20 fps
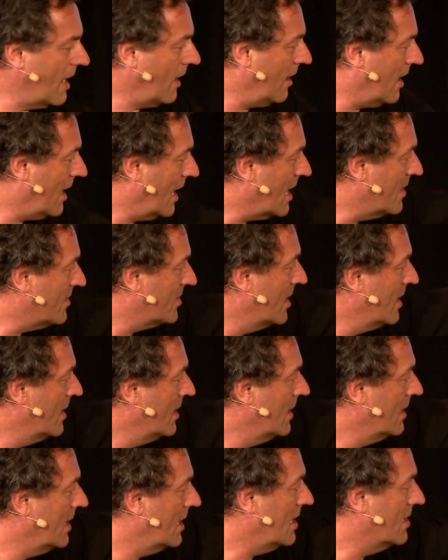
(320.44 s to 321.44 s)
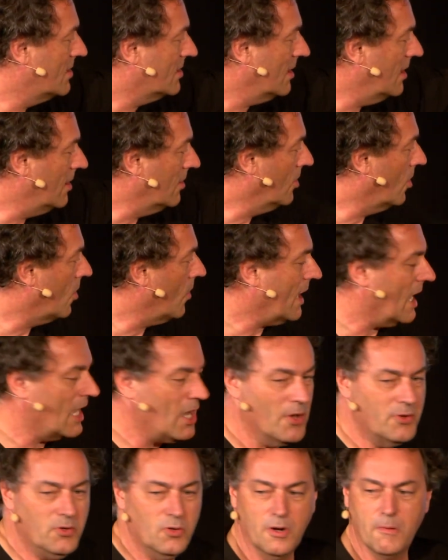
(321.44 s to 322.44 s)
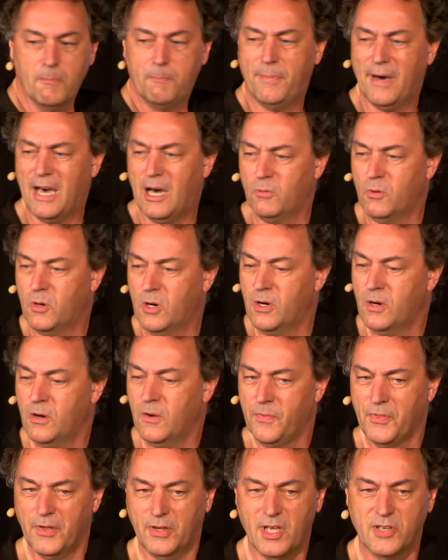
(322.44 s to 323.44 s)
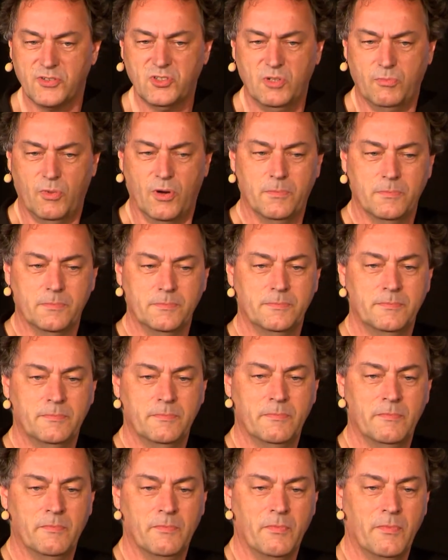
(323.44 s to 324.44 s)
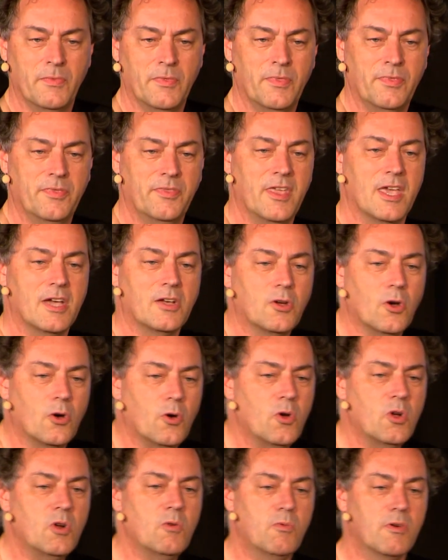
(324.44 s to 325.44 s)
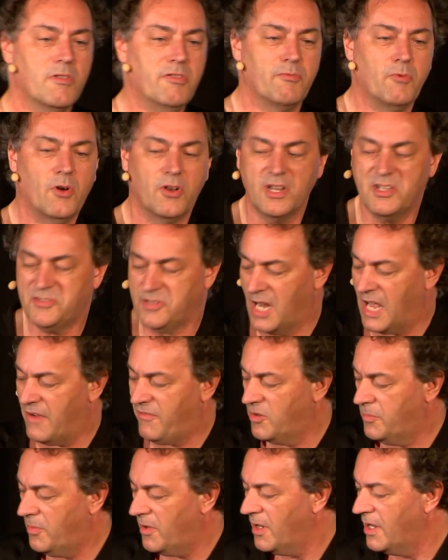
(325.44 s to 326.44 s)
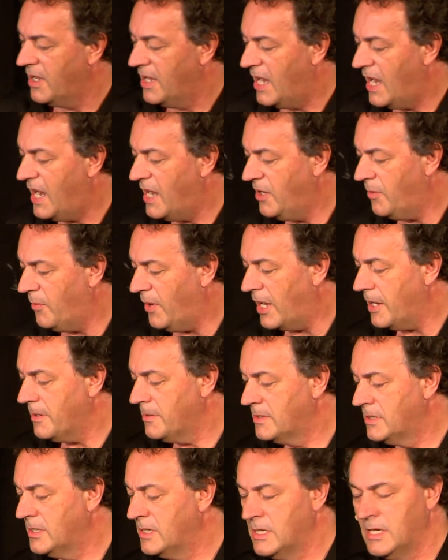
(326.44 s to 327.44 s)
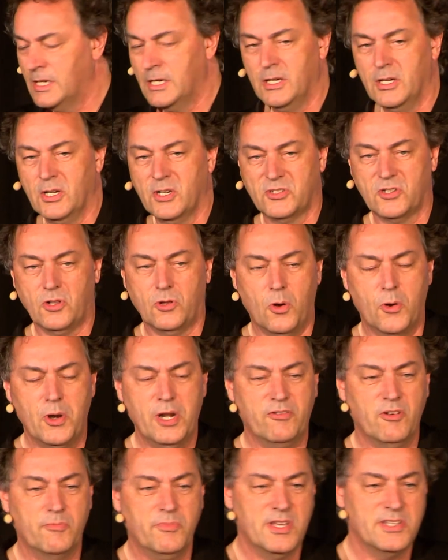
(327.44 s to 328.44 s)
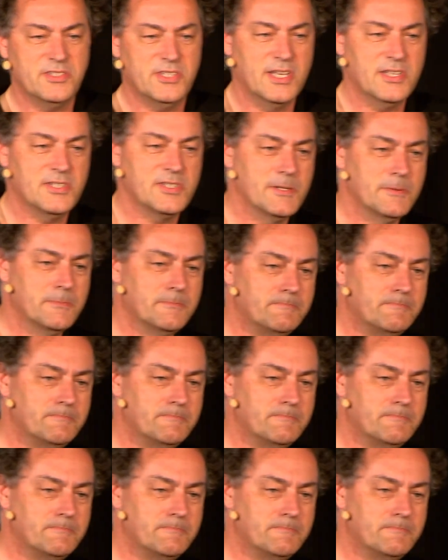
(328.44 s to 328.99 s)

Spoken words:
clients, is going out to empower the customer. They're going with what is inevitable anyway. So learning from this is